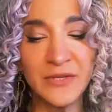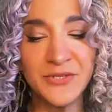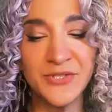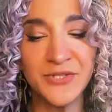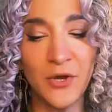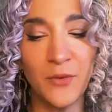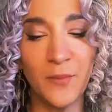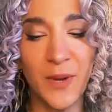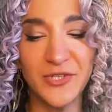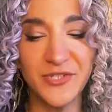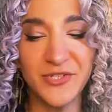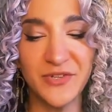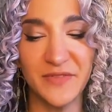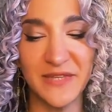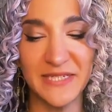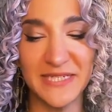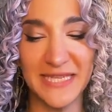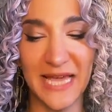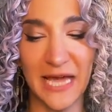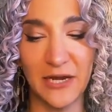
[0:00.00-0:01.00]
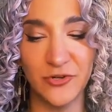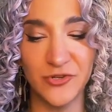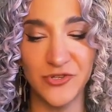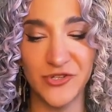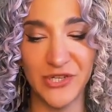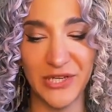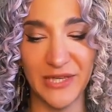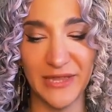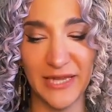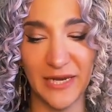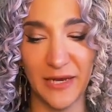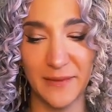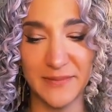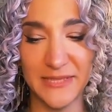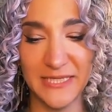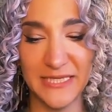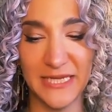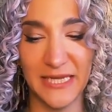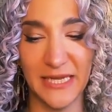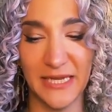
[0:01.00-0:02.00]
So much of this energy that
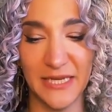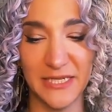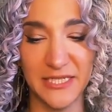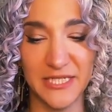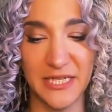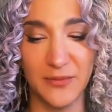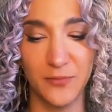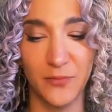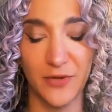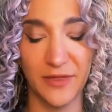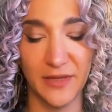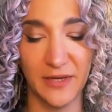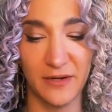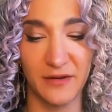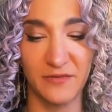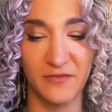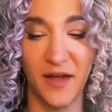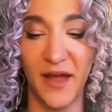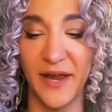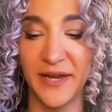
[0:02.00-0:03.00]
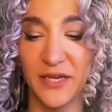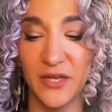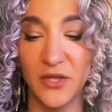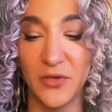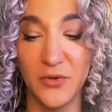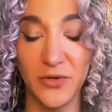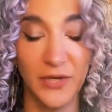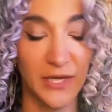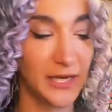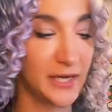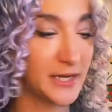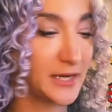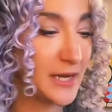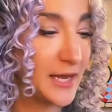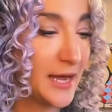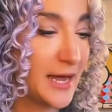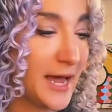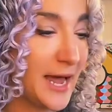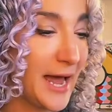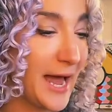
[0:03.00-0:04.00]
I'm seeing deep within divine
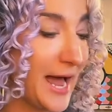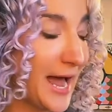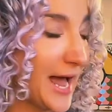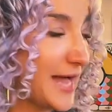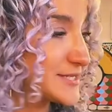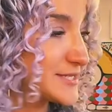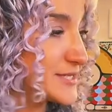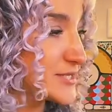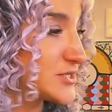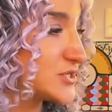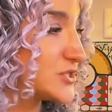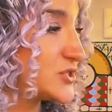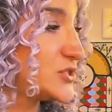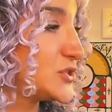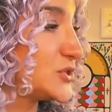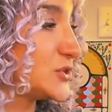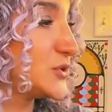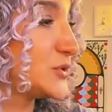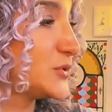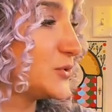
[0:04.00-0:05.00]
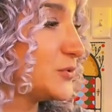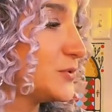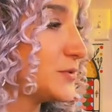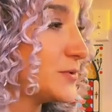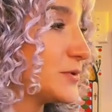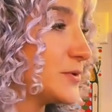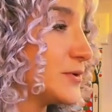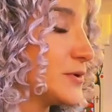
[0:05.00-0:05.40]
union has to do